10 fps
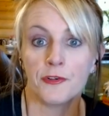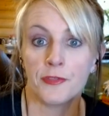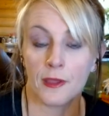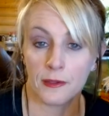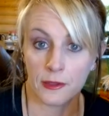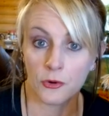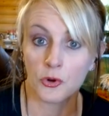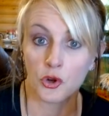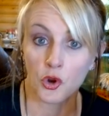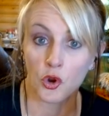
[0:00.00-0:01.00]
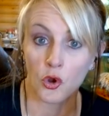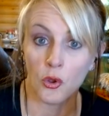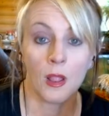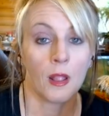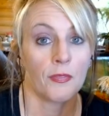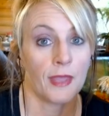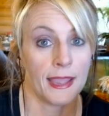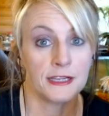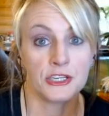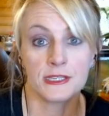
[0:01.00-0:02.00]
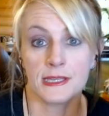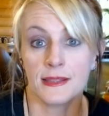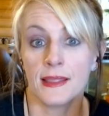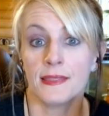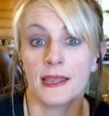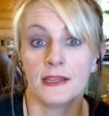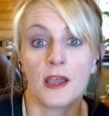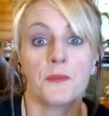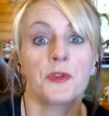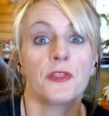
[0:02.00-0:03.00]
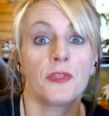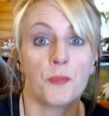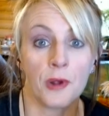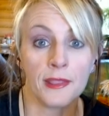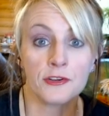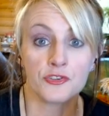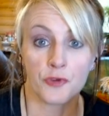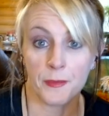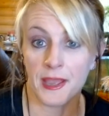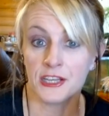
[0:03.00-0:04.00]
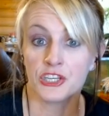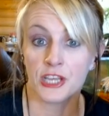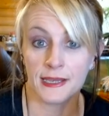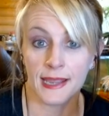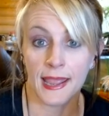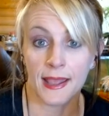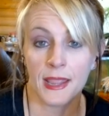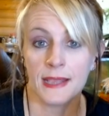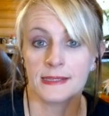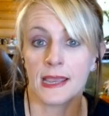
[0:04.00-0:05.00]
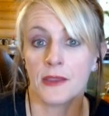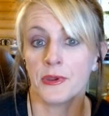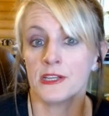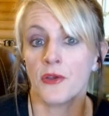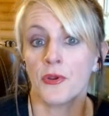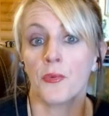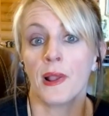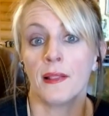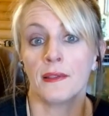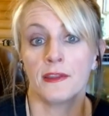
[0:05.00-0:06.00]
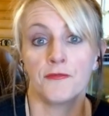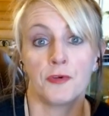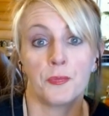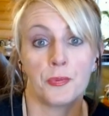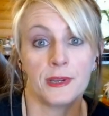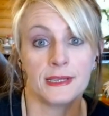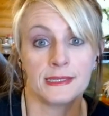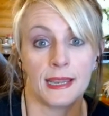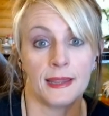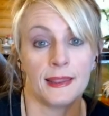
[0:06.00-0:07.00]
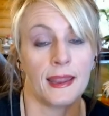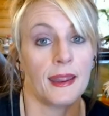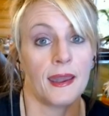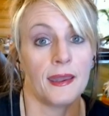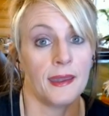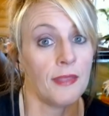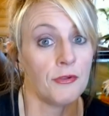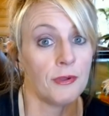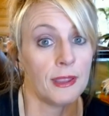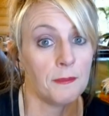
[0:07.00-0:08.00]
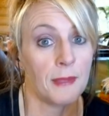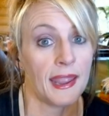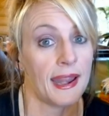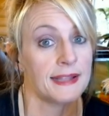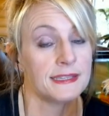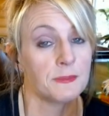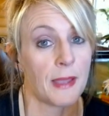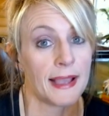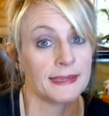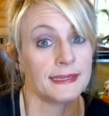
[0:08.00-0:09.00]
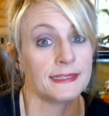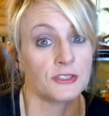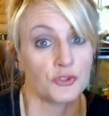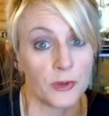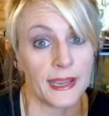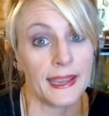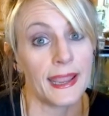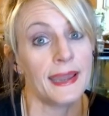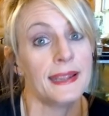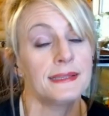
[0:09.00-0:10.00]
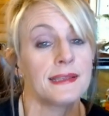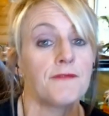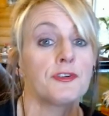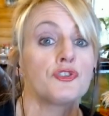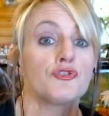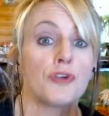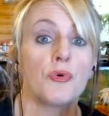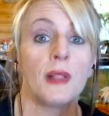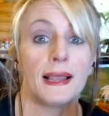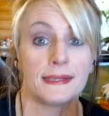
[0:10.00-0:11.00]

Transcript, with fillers: the little girl, the agency that they adopted the brothers from had shut down. Zachary told a relative from prison that another inmate had spiked his drink and he suffered stroke-like